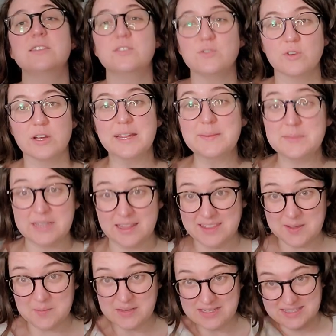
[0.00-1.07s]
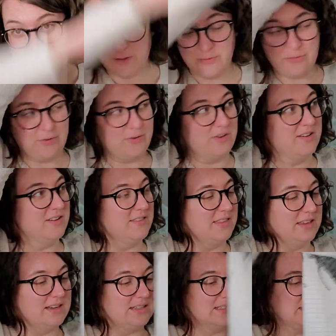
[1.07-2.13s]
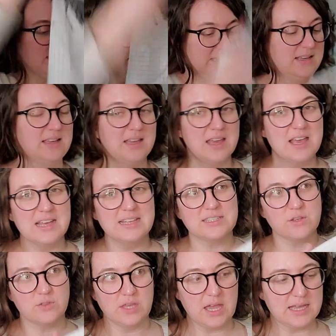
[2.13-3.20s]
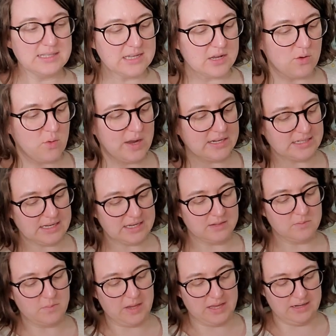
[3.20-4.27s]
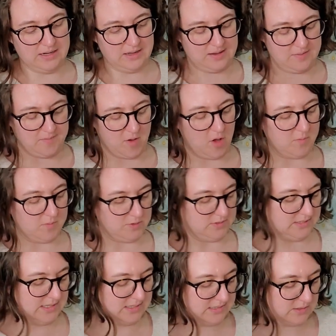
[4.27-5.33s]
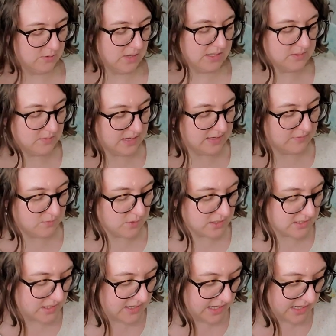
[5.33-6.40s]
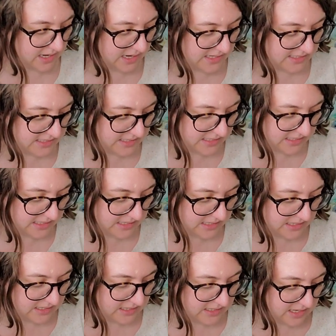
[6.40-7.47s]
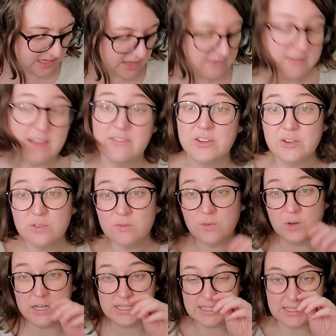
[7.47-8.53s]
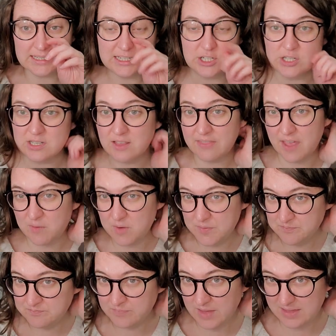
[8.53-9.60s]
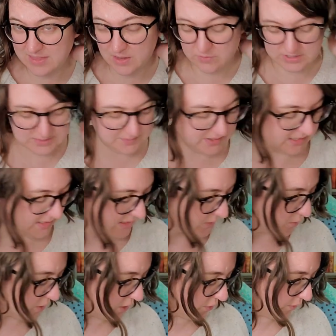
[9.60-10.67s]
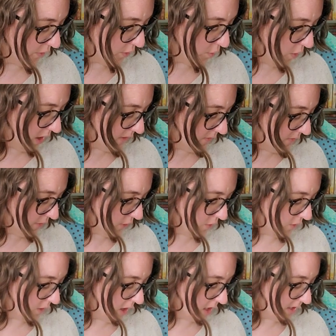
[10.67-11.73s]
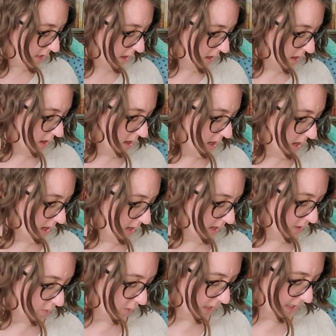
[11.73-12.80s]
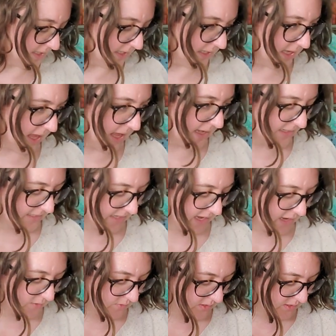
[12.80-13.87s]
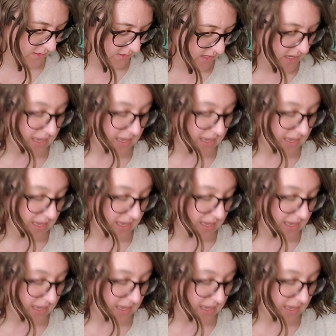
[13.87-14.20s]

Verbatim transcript: is a story I'm telling myself. That is. So the eye's not quite done, but um, almost done. So that's what I have worked on. And I did 546 stitches on that one. And that one is being done one over one full cross on 28 count